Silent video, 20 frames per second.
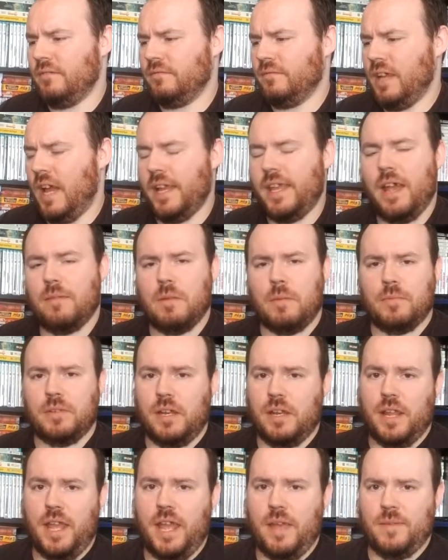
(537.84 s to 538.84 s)
I can't remember the
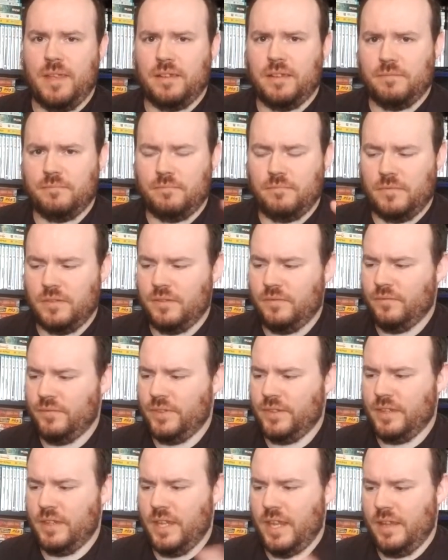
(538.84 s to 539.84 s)
name.
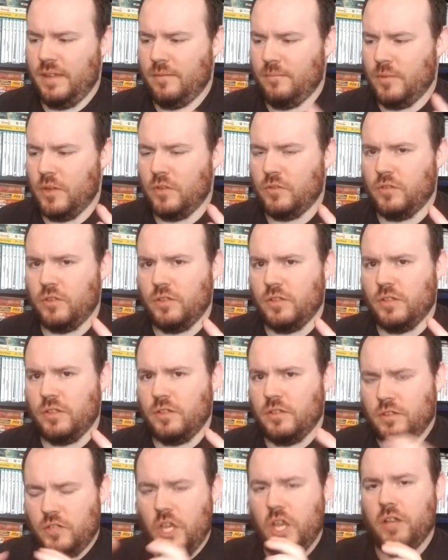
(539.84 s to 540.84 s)
But
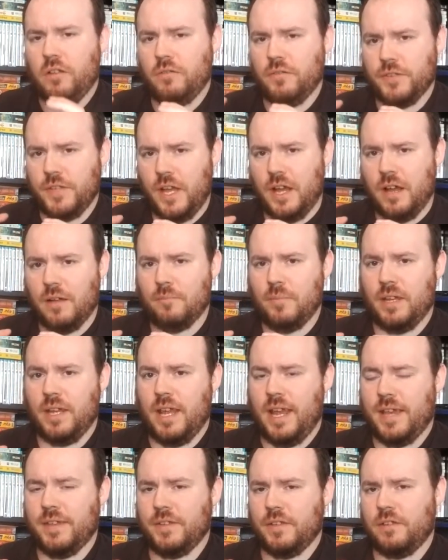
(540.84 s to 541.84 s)
turtles up
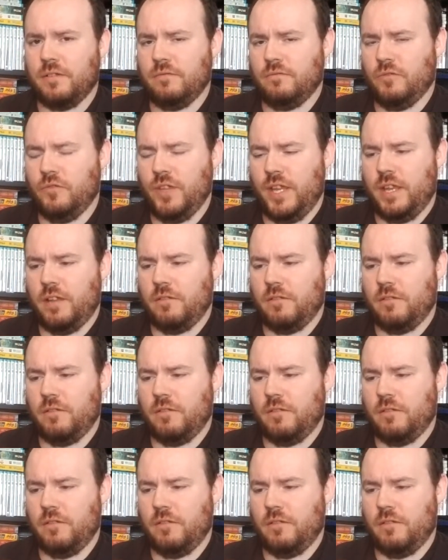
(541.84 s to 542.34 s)
looks like a